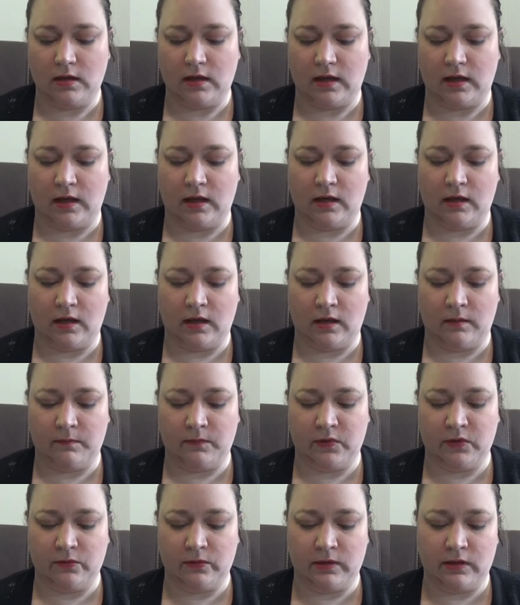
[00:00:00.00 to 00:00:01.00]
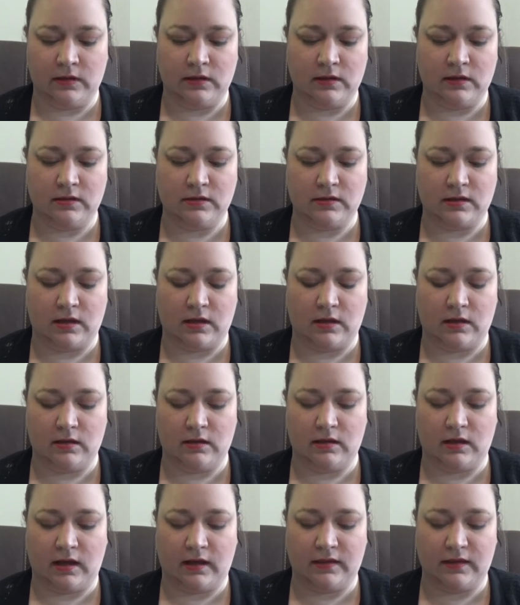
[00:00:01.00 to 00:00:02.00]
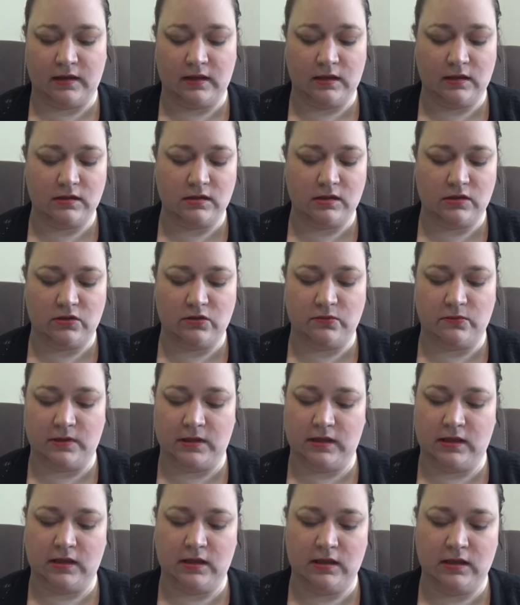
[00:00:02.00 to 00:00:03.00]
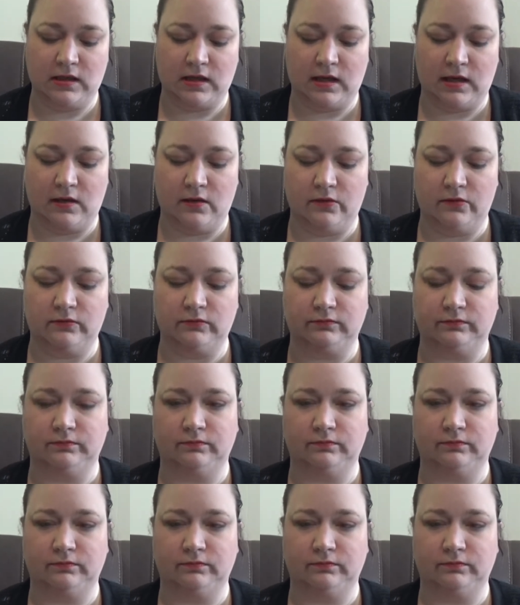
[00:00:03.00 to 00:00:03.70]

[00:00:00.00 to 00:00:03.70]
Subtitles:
And I'm doing this on, I think it's a 28 count,